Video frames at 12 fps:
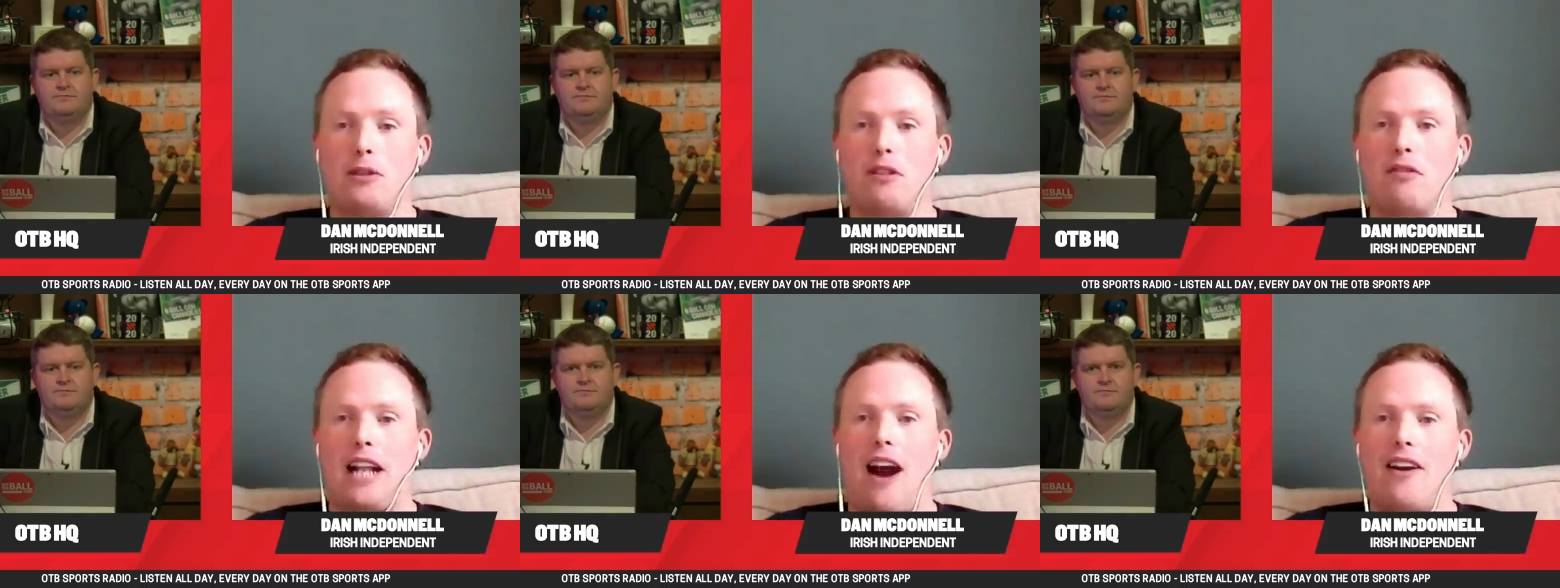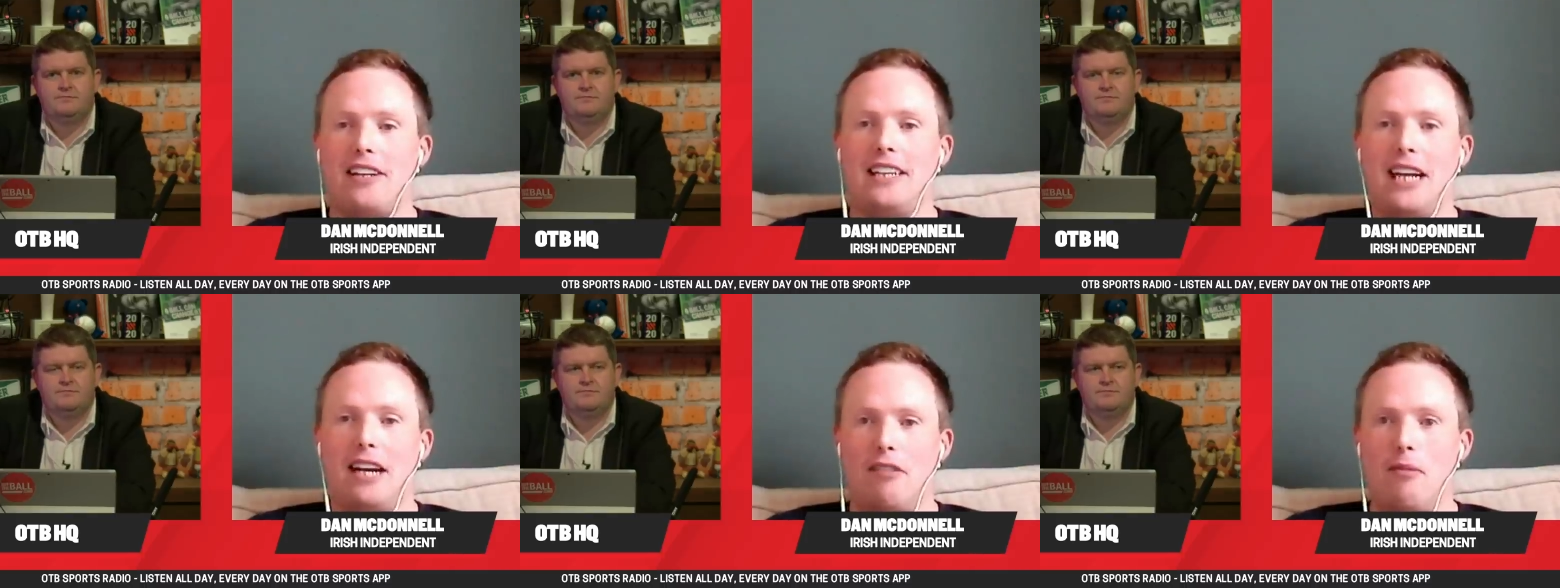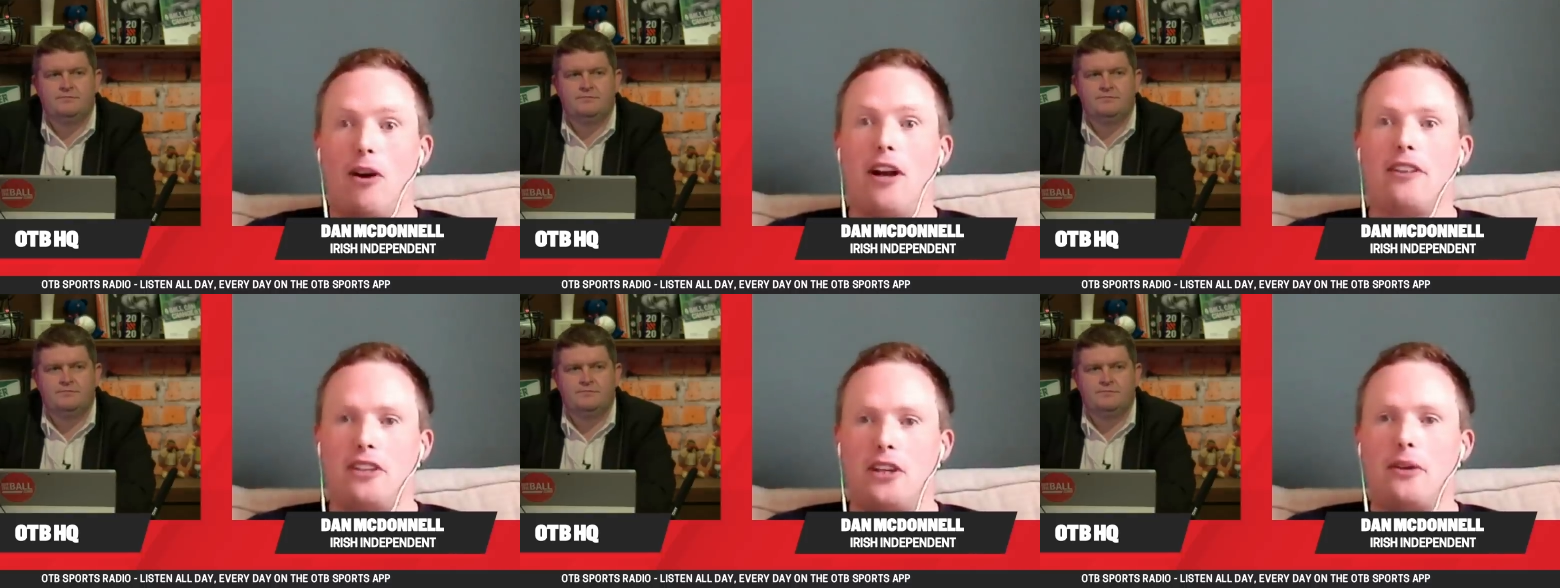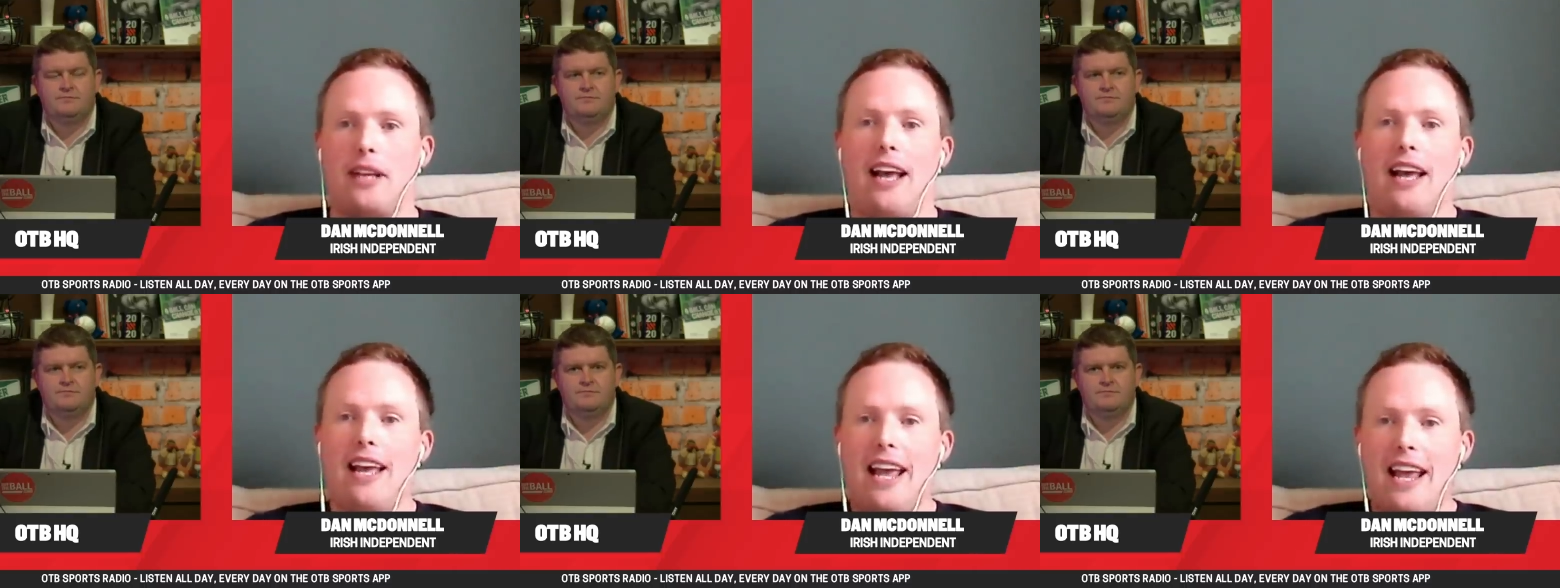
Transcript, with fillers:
Speaker 1: of clarity that reminded you that